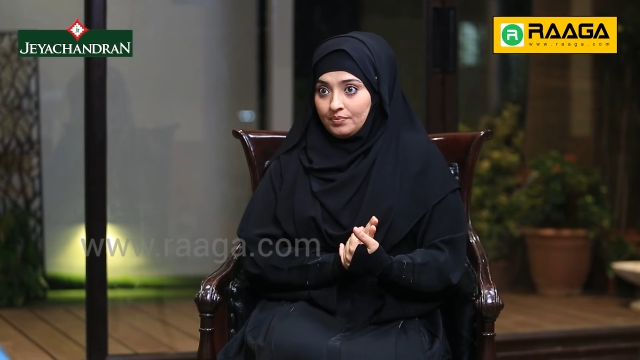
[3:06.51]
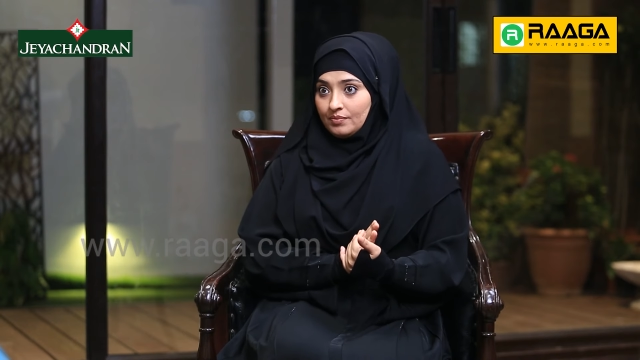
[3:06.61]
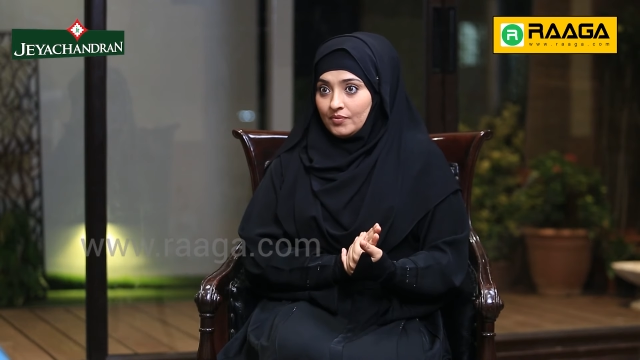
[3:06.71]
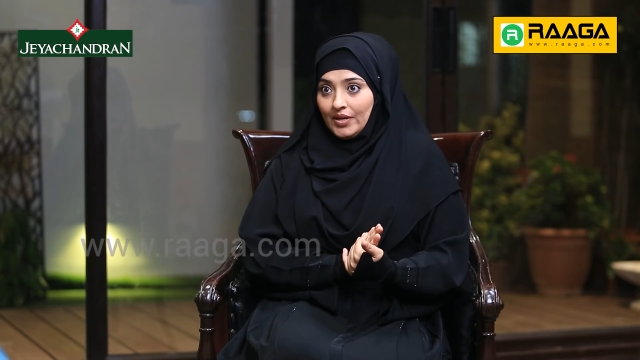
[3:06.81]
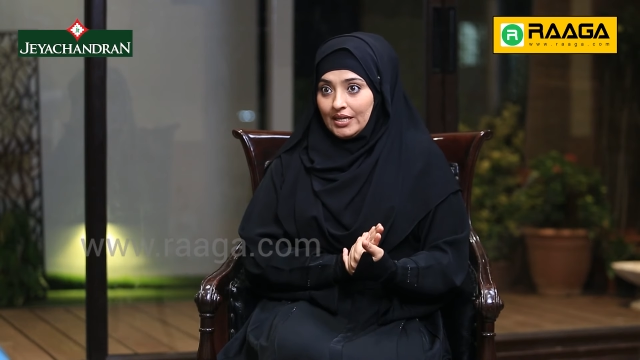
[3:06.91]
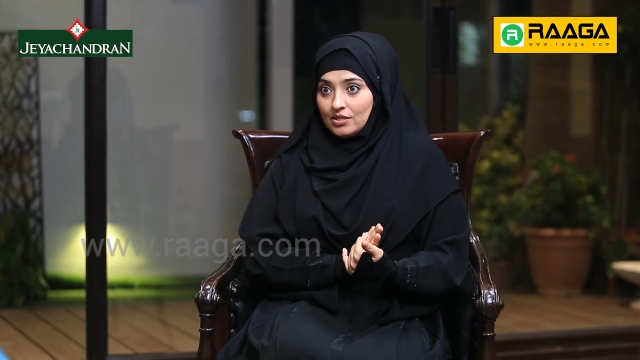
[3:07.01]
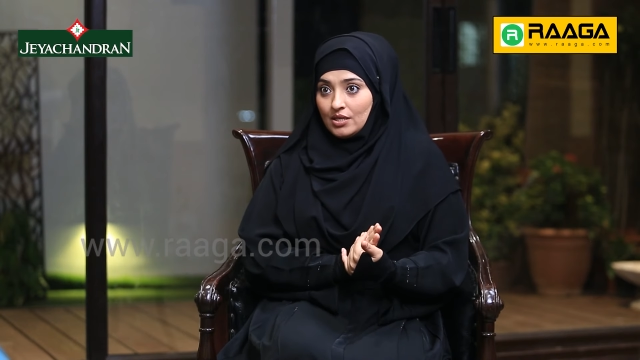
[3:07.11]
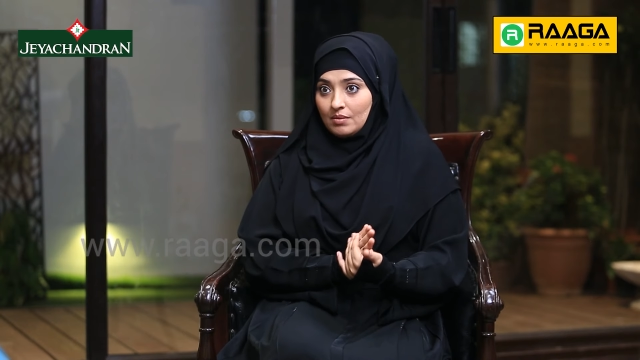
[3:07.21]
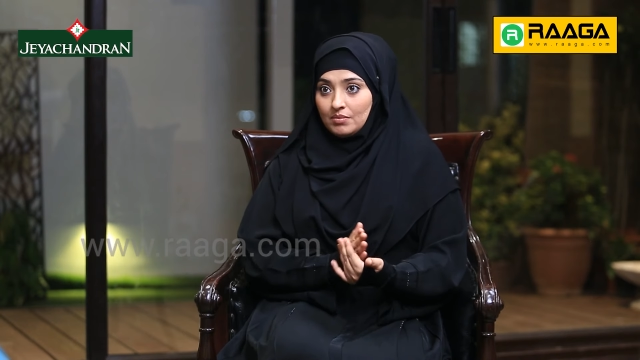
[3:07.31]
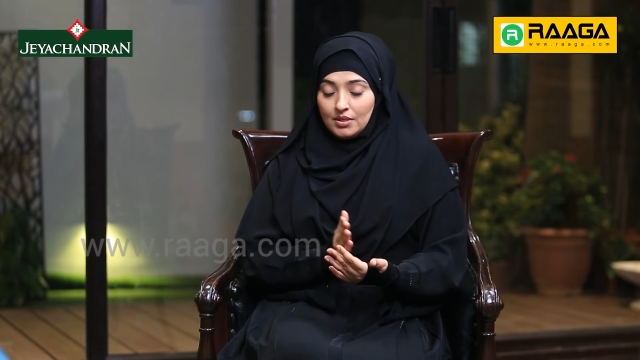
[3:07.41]
Okay. Wear
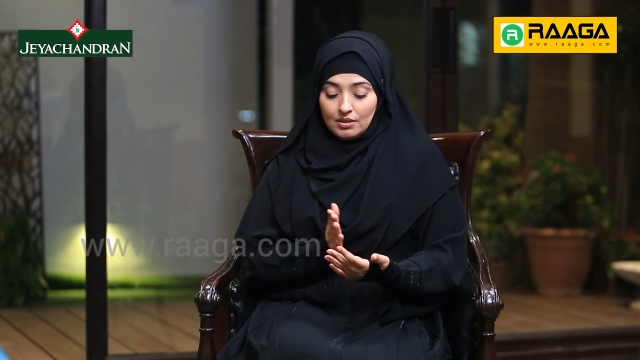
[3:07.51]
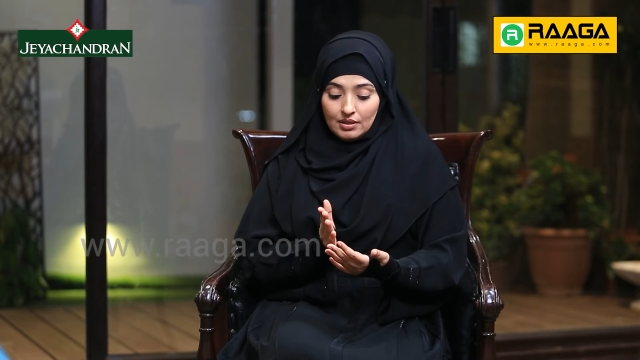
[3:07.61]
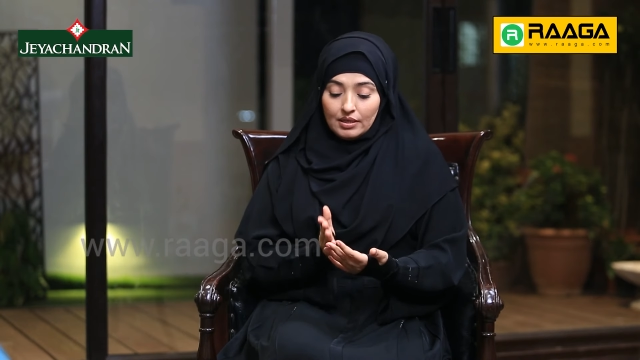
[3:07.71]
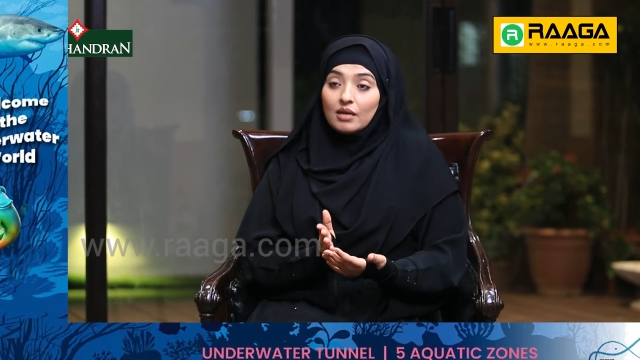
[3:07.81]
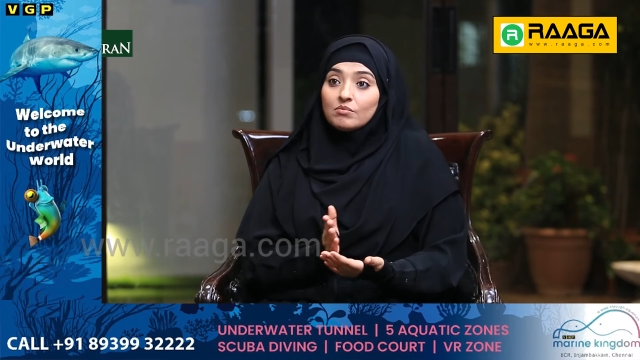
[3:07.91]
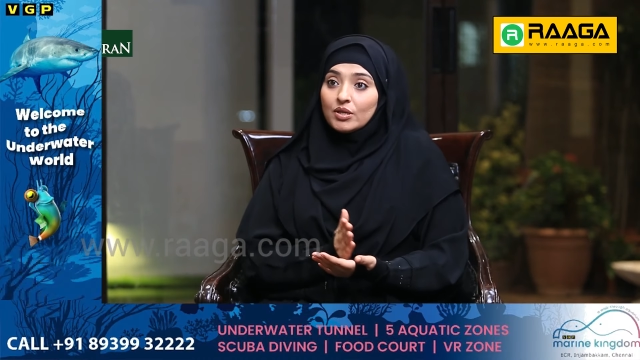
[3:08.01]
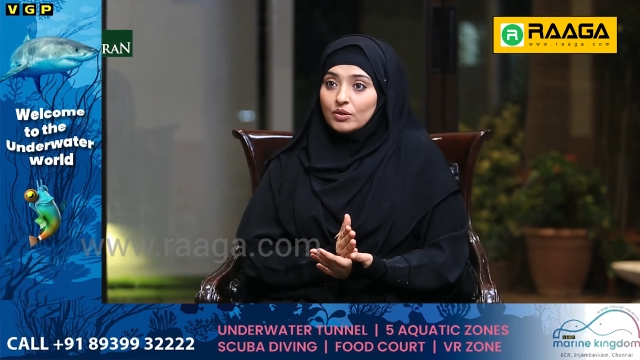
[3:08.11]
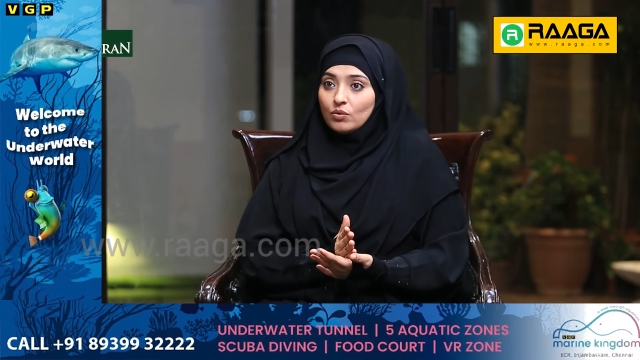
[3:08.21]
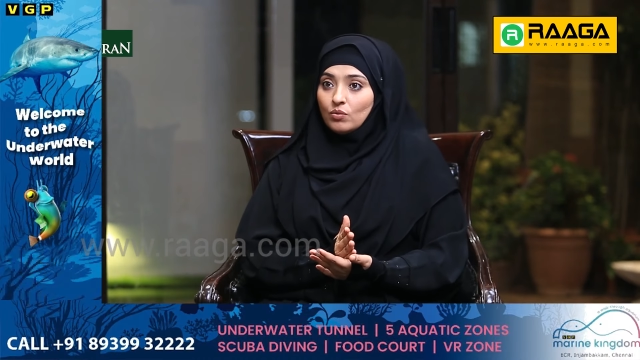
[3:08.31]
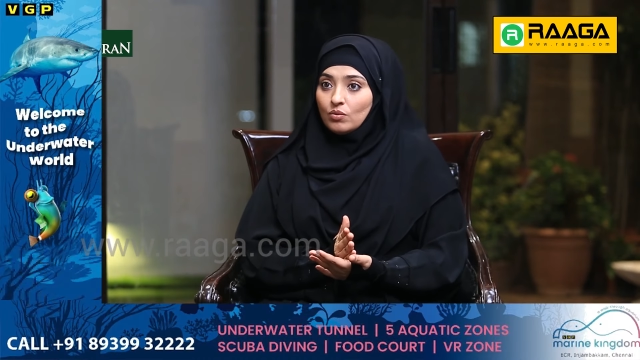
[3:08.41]
hijab. Number
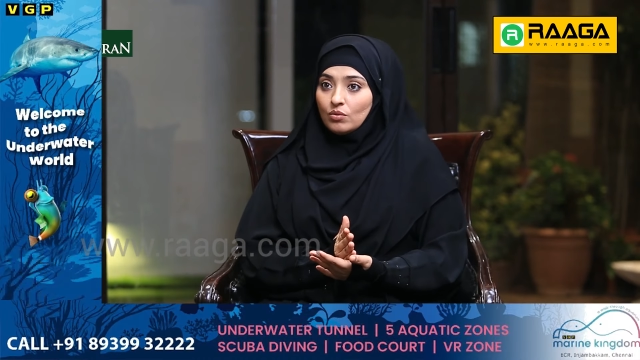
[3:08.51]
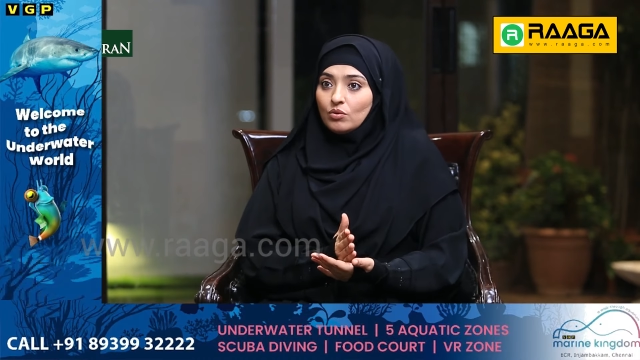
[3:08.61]
two,